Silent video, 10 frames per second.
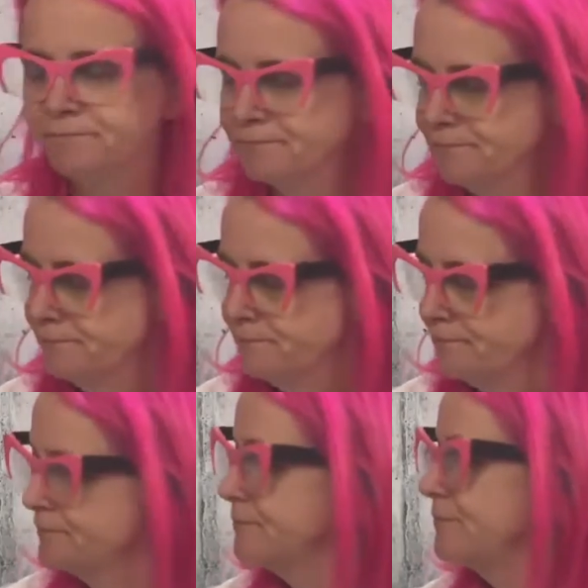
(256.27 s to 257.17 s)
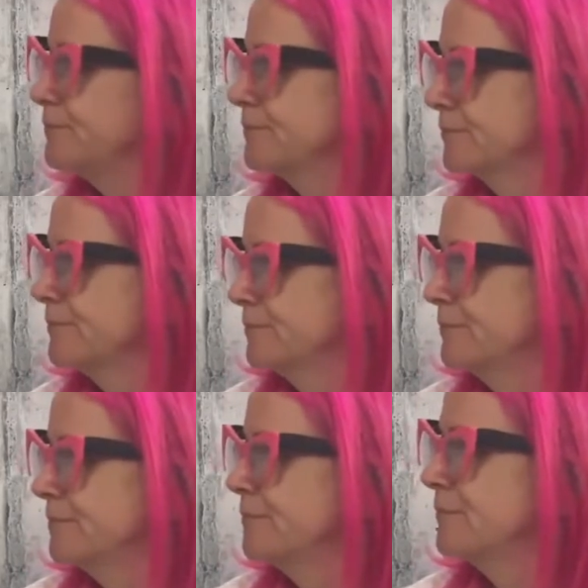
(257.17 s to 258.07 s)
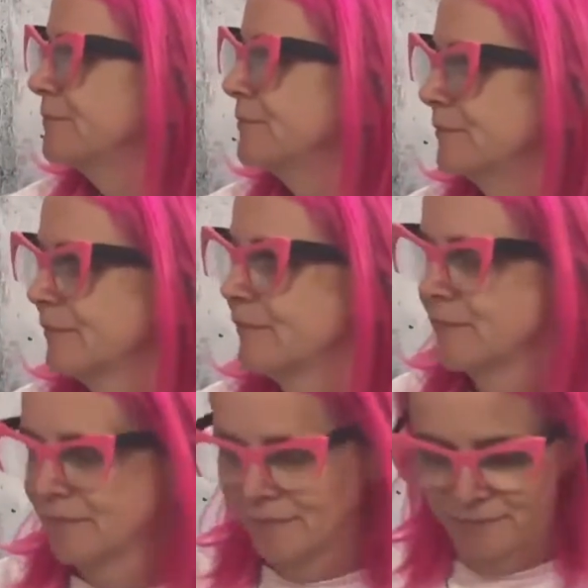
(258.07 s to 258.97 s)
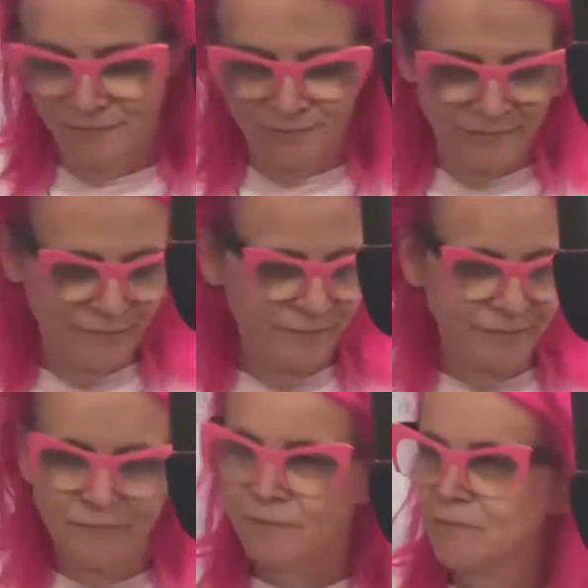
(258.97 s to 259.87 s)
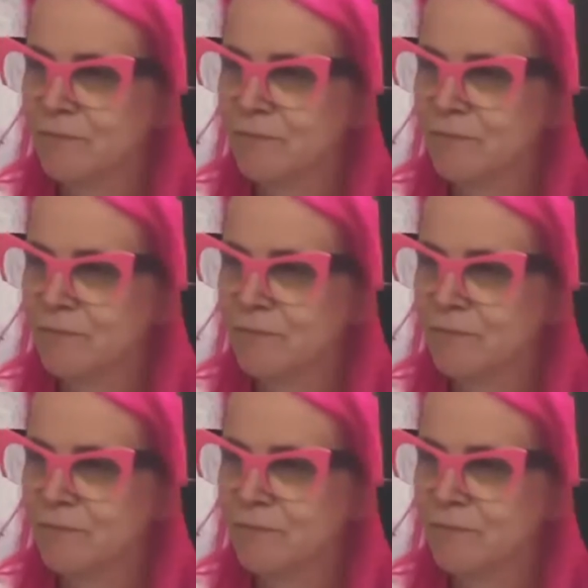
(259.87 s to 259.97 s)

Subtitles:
[no speech]